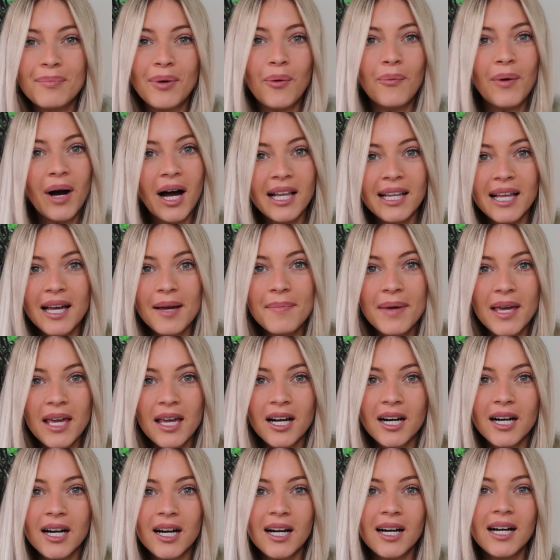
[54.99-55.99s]
But while I'm
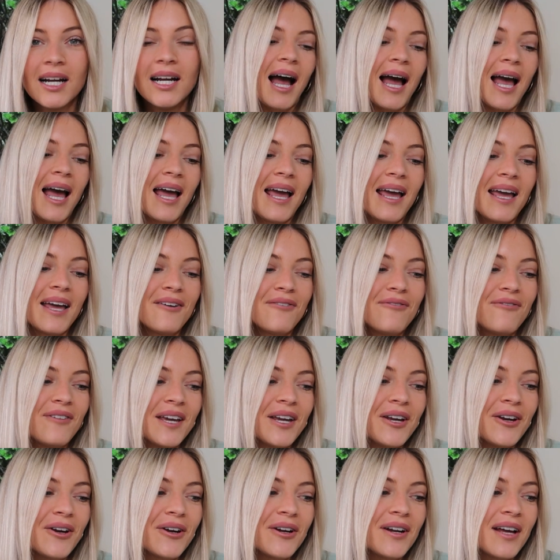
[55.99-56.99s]
here, I
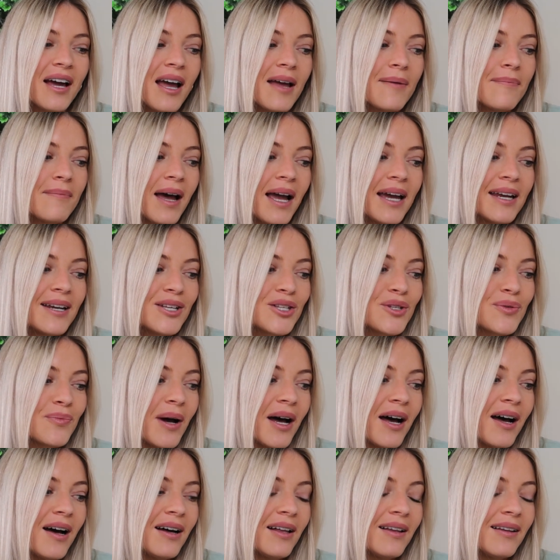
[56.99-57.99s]
figured I might as
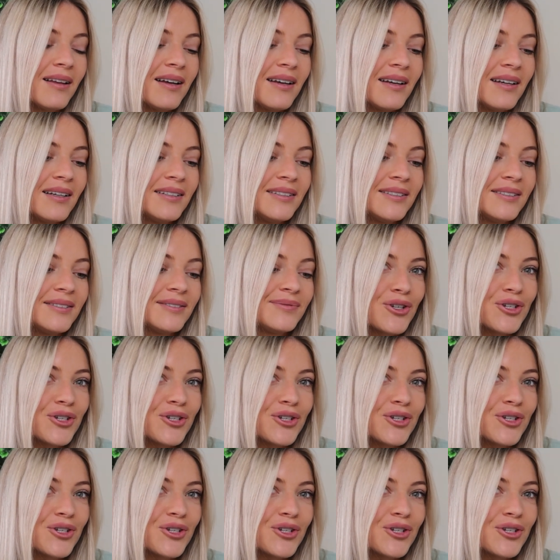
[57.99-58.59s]
well